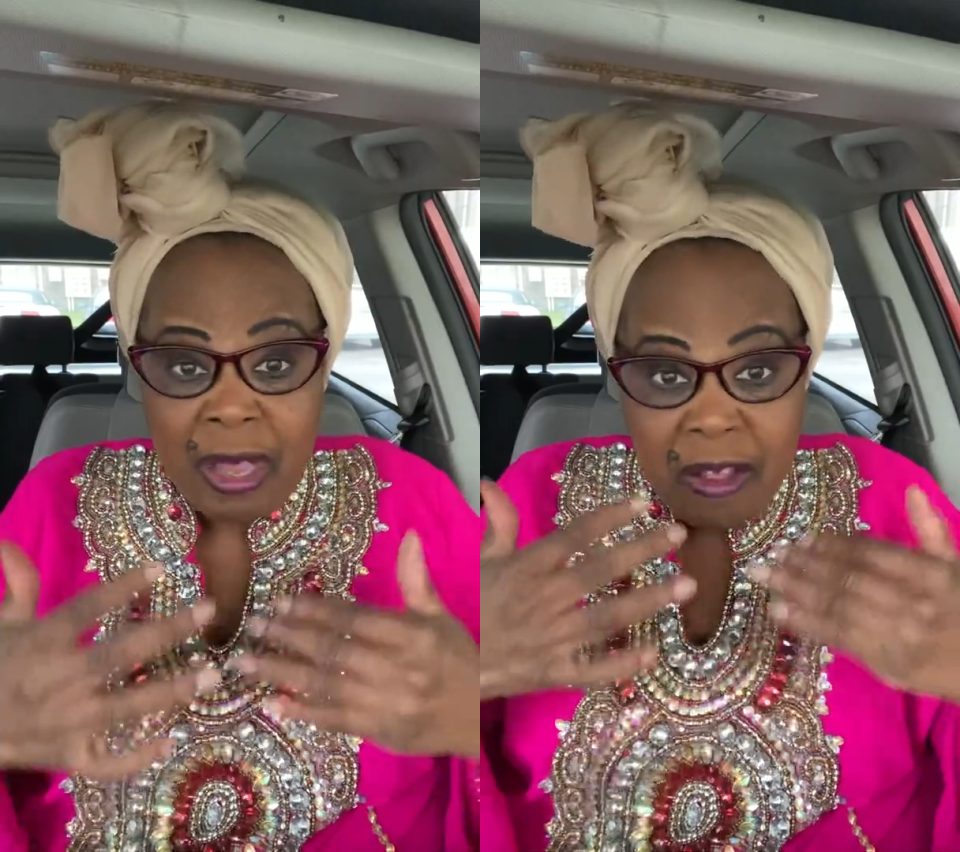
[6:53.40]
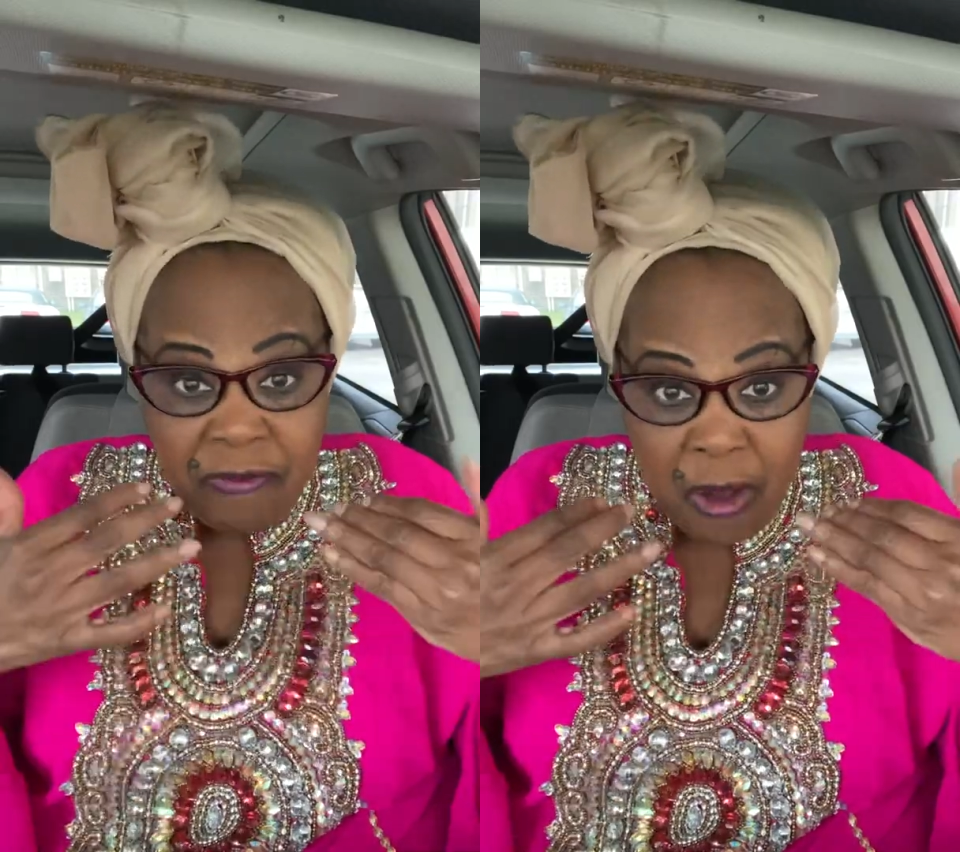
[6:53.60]

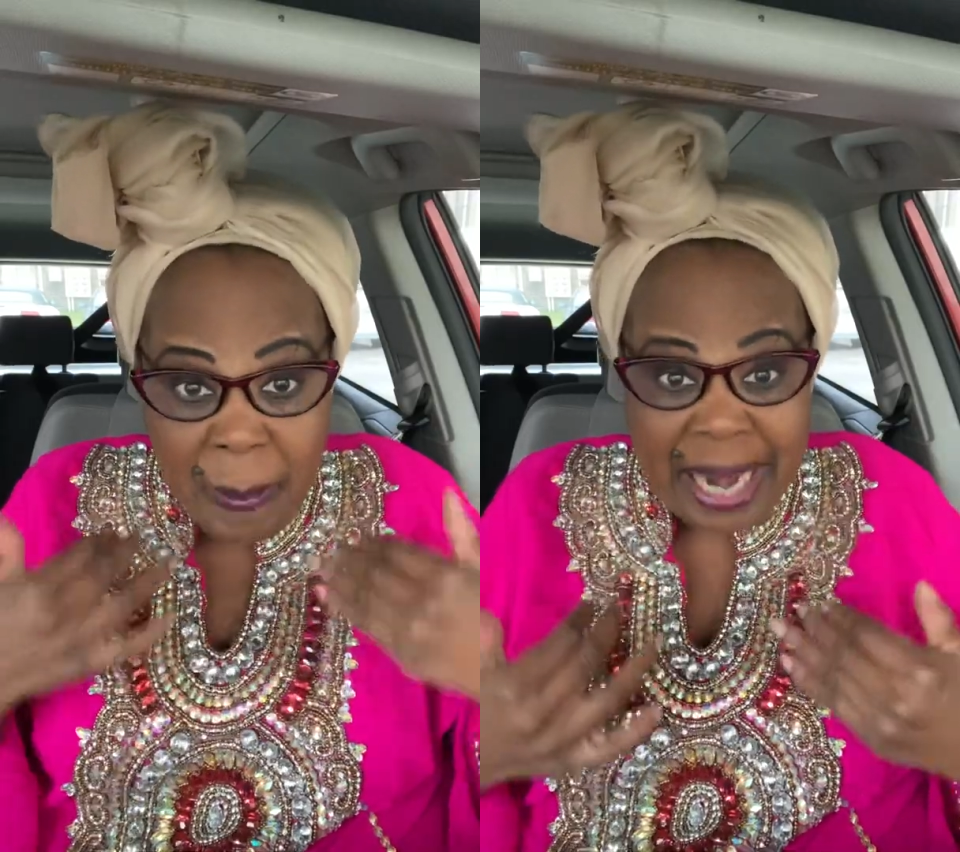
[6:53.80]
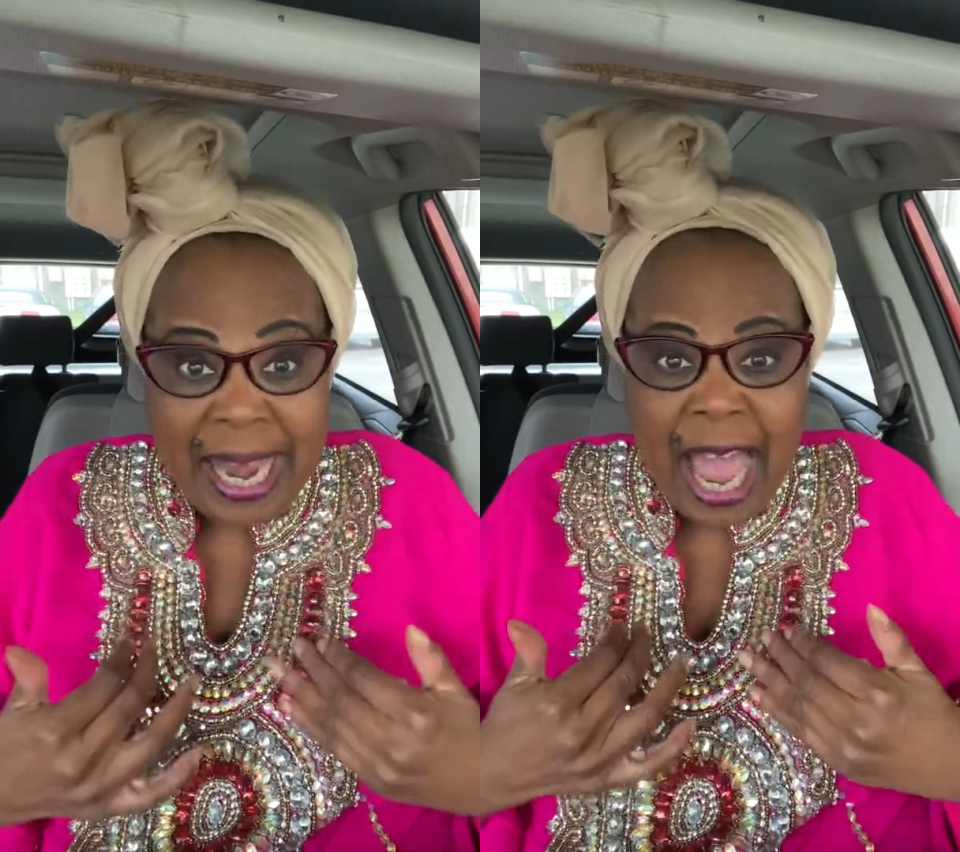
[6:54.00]
for
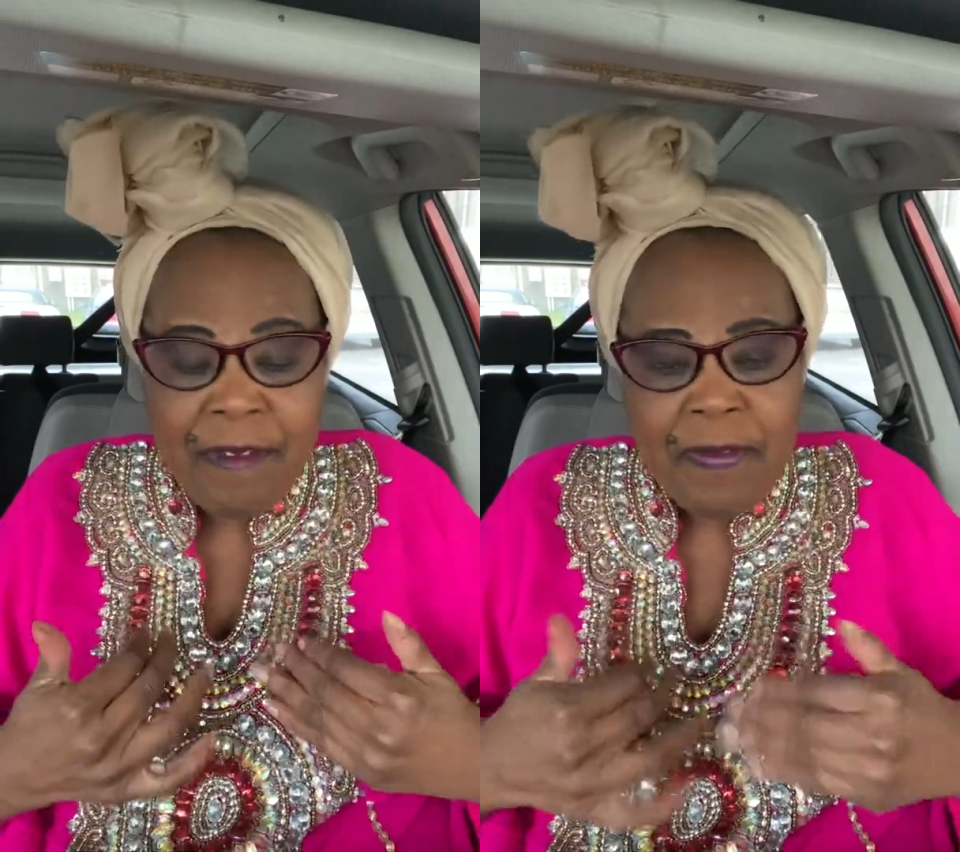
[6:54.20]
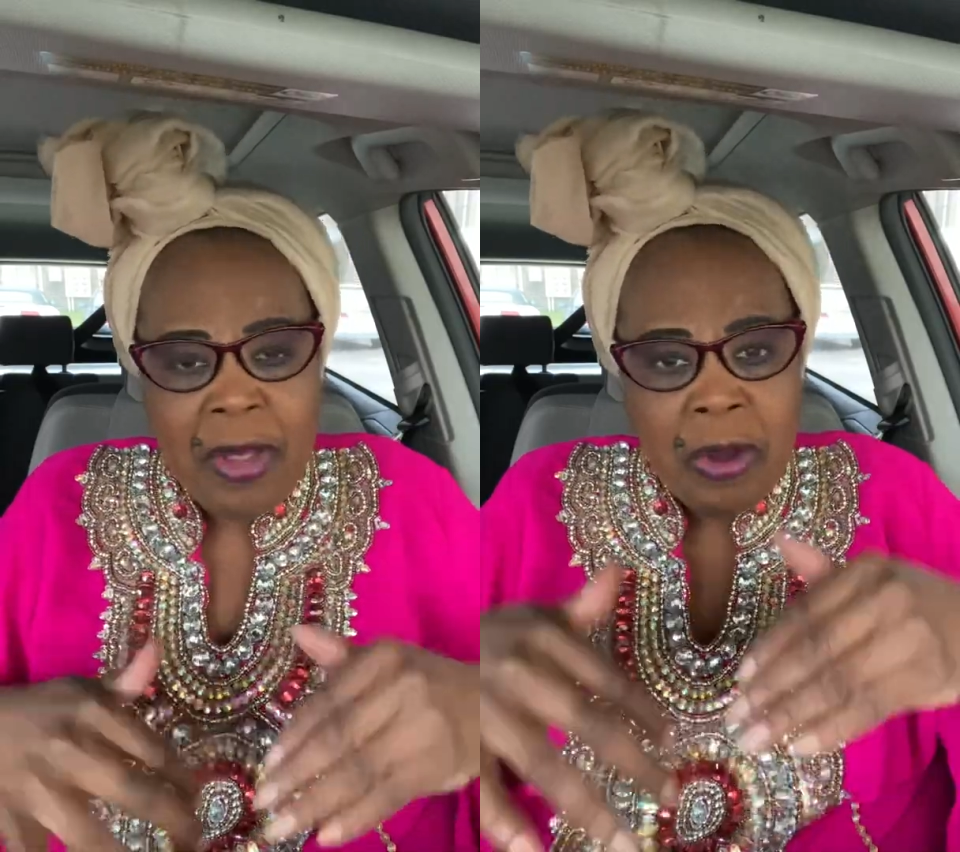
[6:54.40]
my
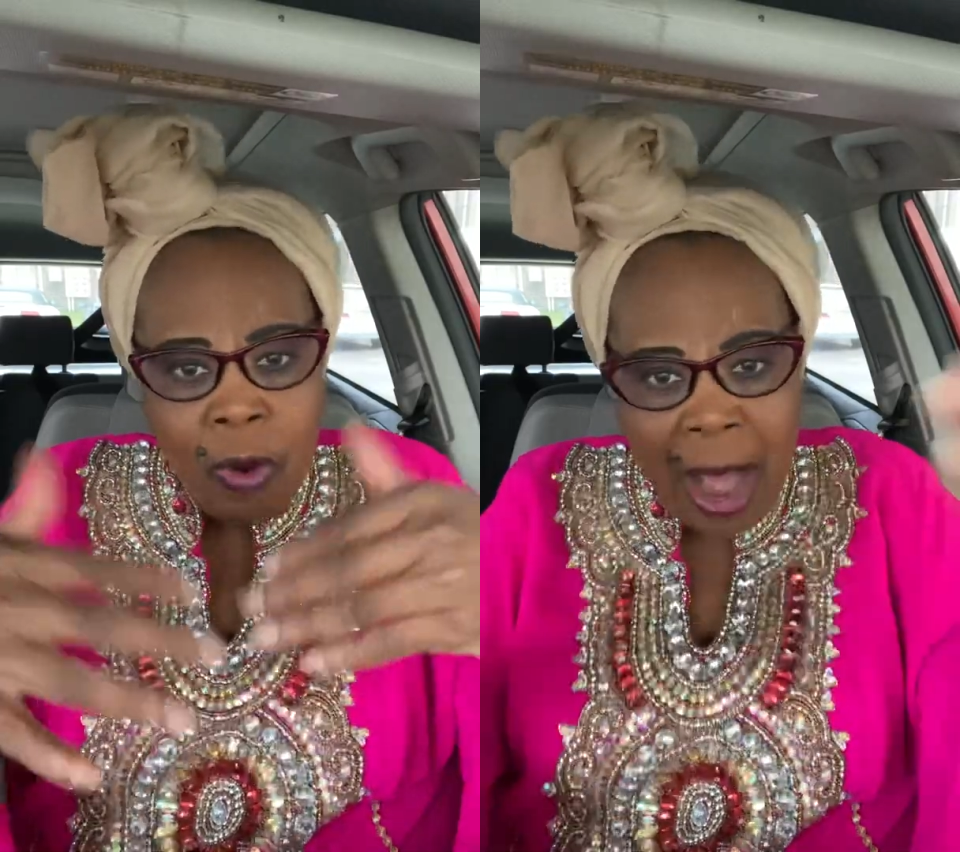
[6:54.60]
life? Go